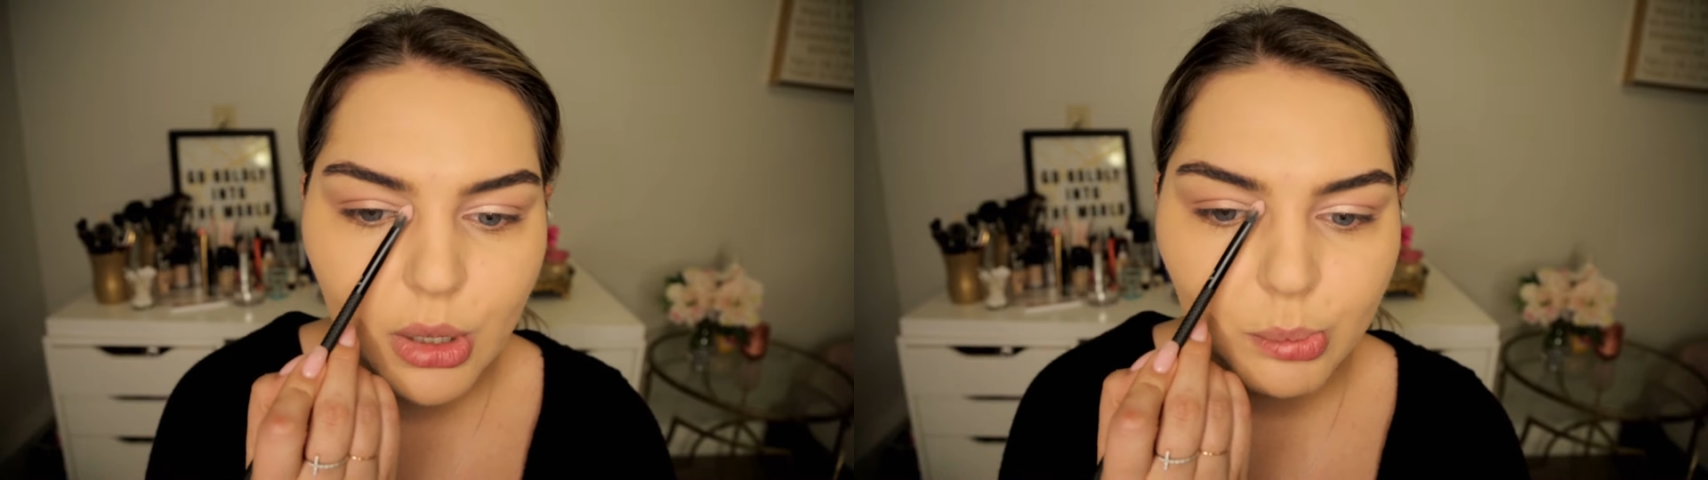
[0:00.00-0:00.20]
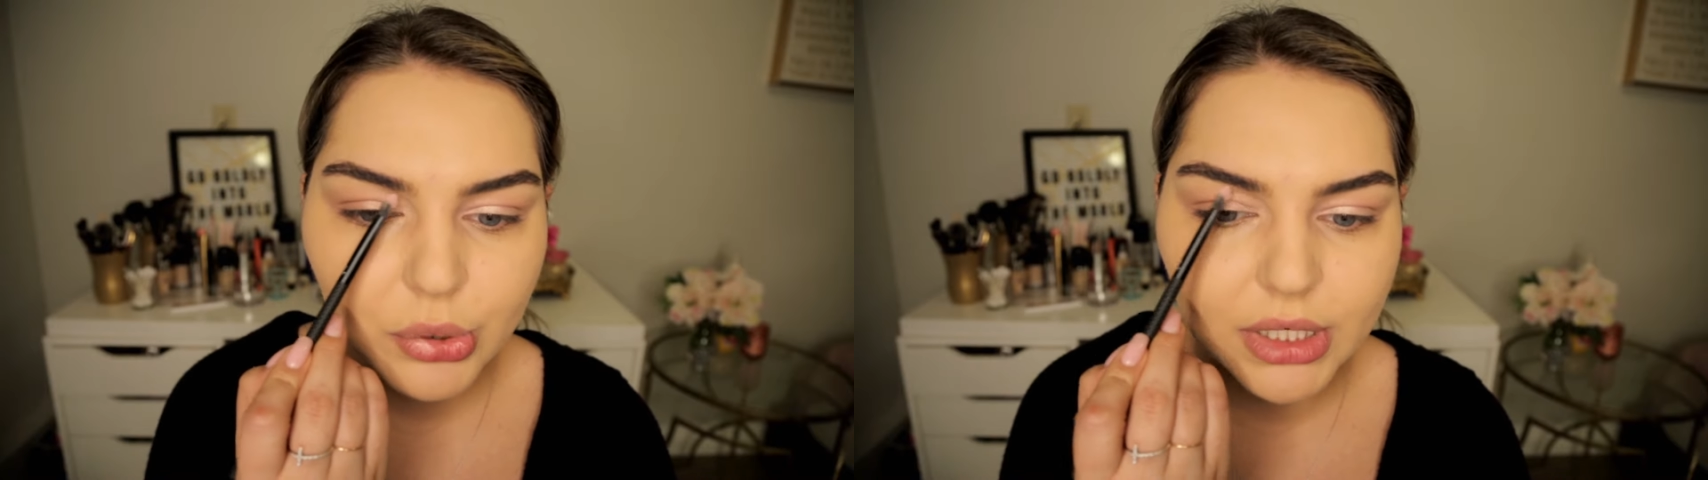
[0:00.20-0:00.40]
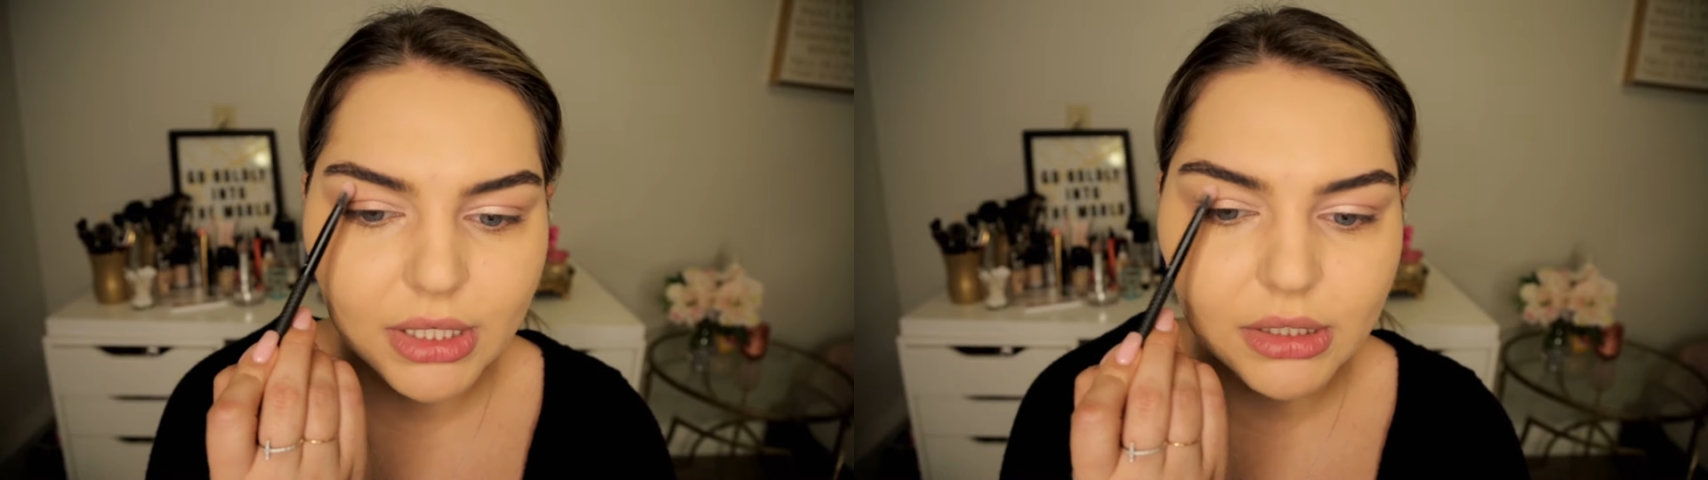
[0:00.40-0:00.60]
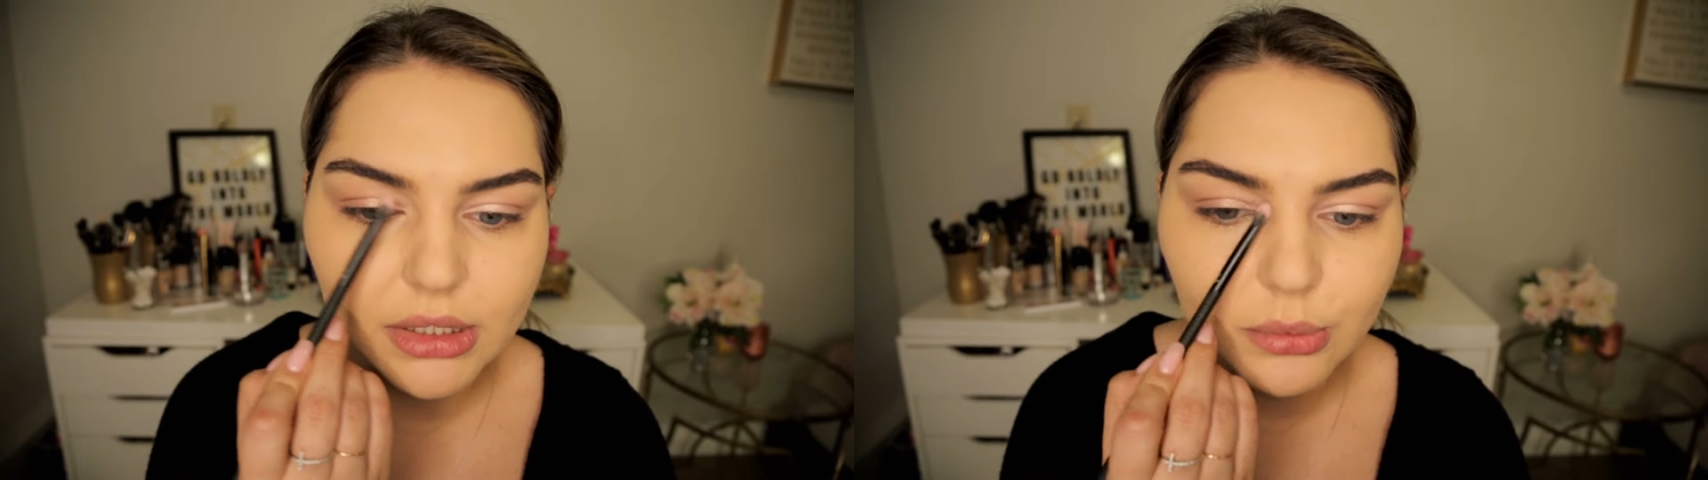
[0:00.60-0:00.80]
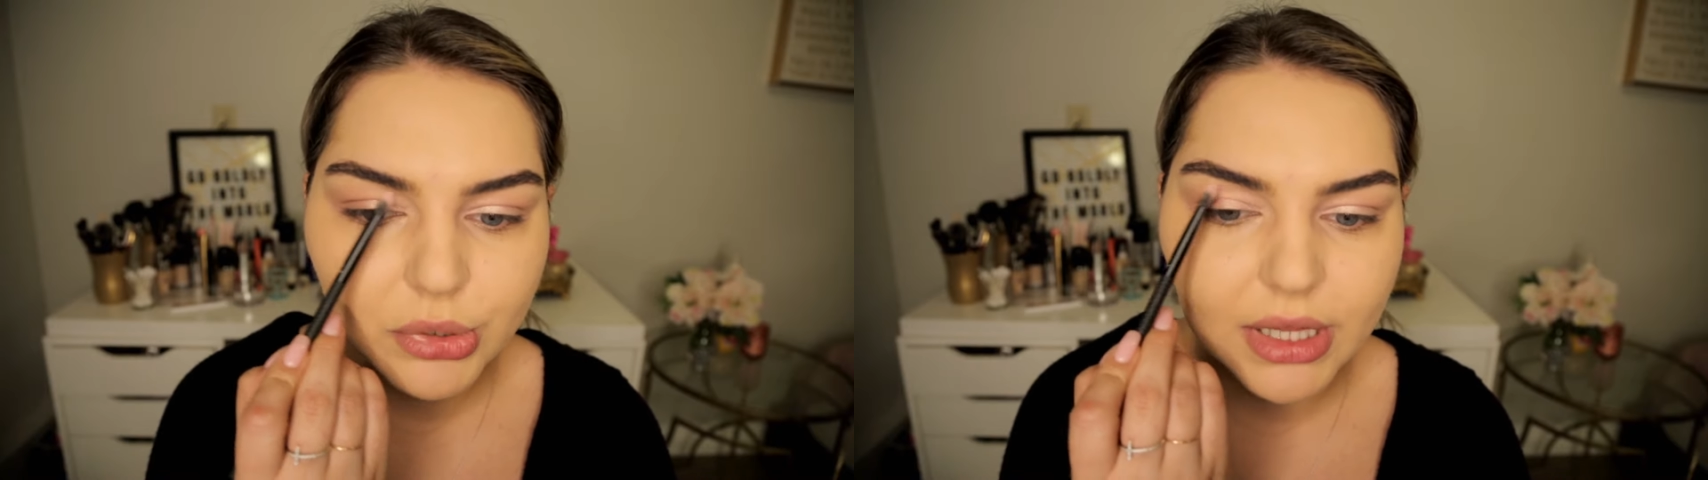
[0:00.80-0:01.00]
putting a
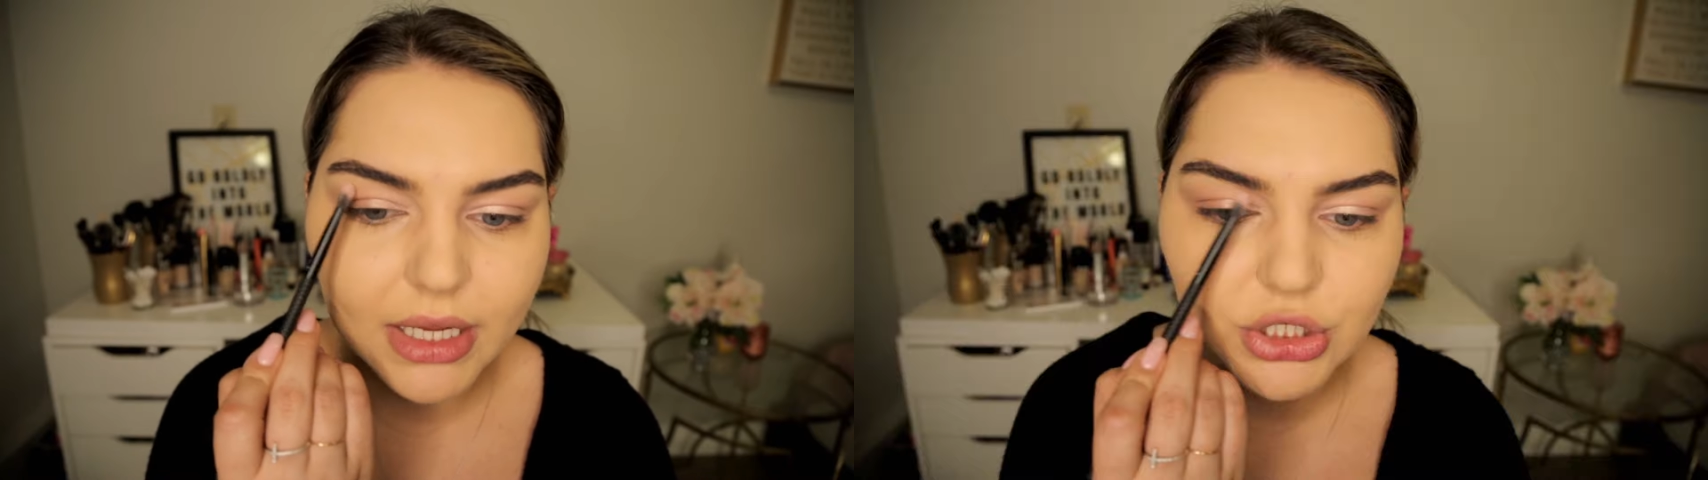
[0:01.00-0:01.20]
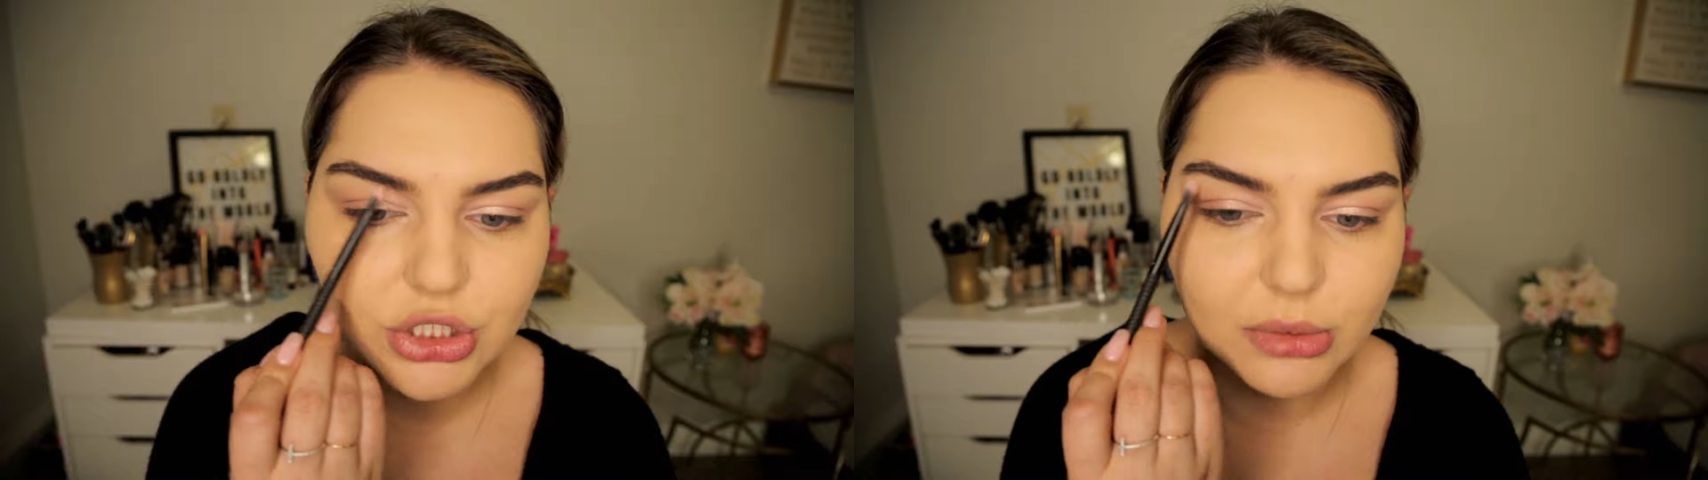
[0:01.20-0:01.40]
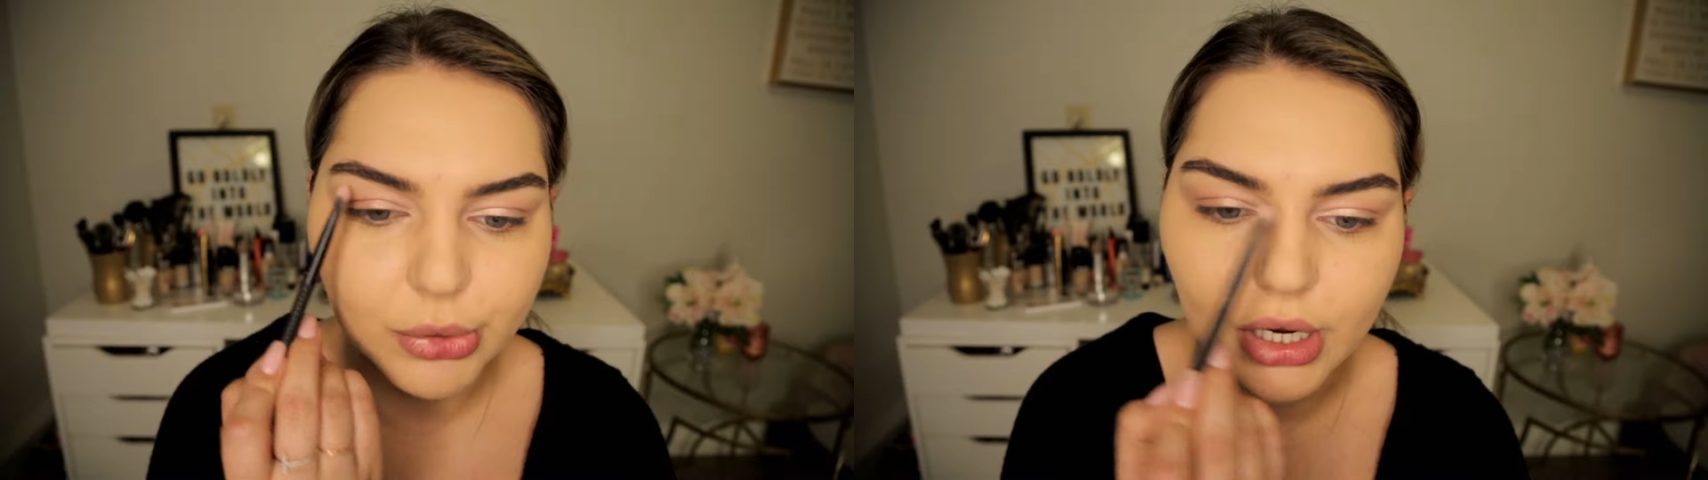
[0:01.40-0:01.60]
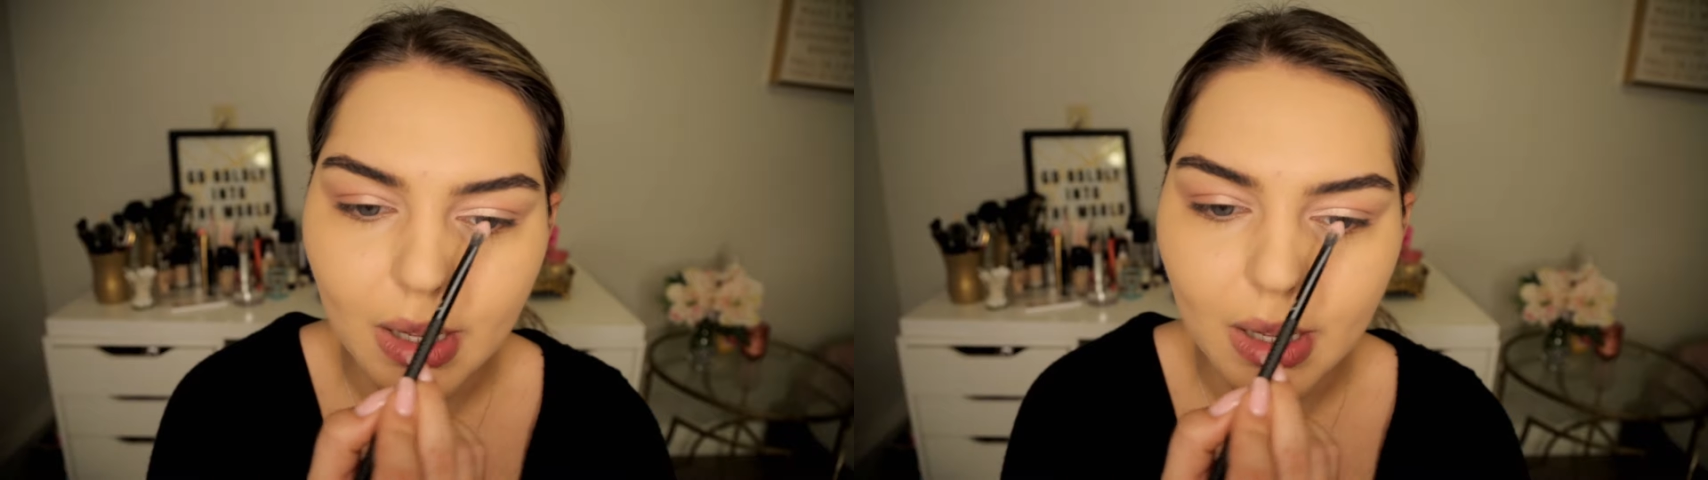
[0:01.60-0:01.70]
little bit of that shimmer